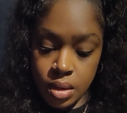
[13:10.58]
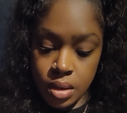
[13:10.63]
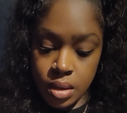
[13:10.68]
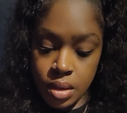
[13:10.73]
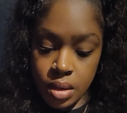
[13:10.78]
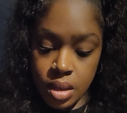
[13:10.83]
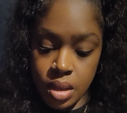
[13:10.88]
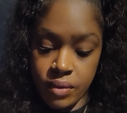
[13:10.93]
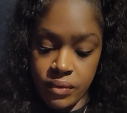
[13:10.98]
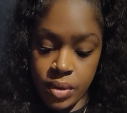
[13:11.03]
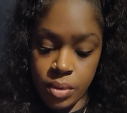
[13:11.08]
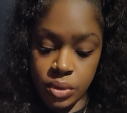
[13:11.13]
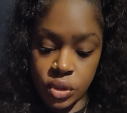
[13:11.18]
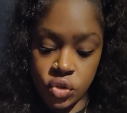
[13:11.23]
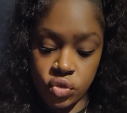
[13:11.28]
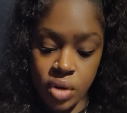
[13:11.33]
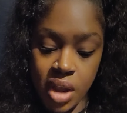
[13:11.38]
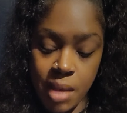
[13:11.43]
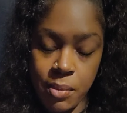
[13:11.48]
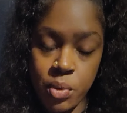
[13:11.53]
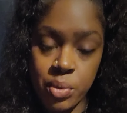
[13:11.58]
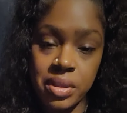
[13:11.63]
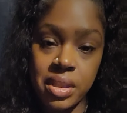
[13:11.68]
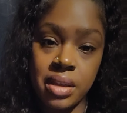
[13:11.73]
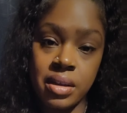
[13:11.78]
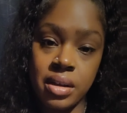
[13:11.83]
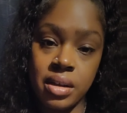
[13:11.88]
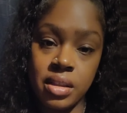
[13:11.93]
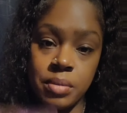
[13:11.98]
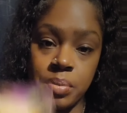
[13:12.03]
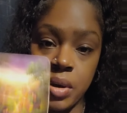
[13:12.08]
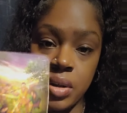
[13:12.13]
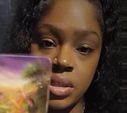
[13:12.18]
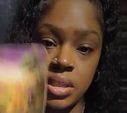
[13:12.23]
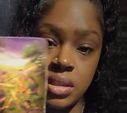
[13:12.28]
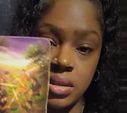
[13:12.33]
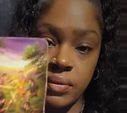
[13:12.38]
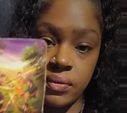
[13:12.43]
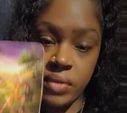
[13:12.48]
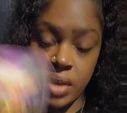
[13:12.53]
If it was drama with that other
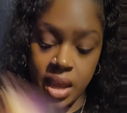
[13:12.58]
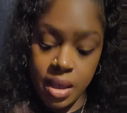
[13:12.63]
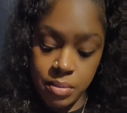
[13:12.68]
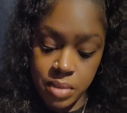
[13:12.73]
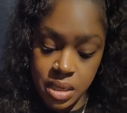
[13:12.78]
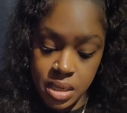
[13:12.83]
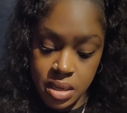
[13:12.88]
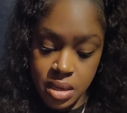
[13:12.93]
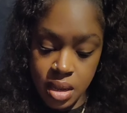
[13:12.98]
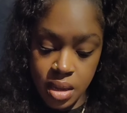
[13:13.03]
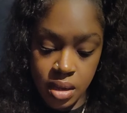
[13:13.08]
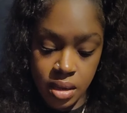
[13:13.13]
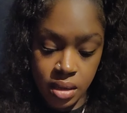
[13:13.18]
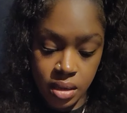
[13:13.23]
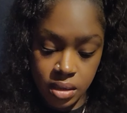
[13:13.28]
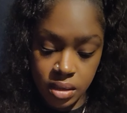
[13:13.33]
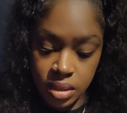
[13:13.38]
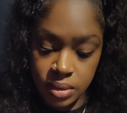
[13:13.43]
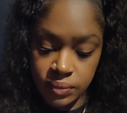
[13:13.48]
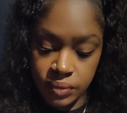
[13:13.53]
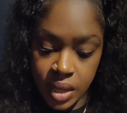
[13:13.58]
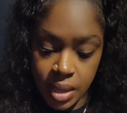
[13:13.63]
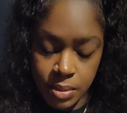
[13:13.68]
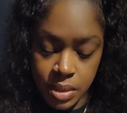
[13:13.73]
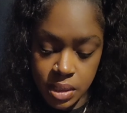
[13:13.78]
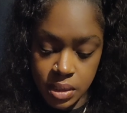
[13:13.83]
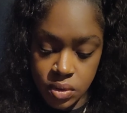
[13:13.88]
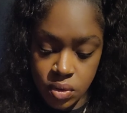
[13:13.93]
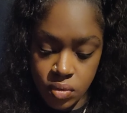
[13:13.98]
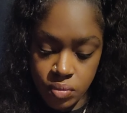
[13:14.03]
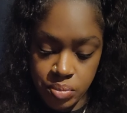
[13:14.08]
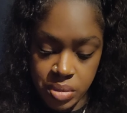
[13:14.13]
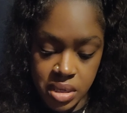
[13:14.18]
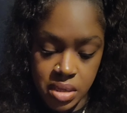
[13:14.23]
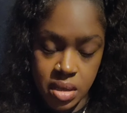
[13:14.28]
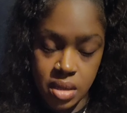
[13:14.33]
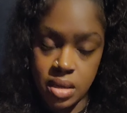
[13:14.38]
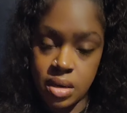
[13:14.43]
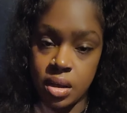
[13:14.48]
person's family, this family is going to be in an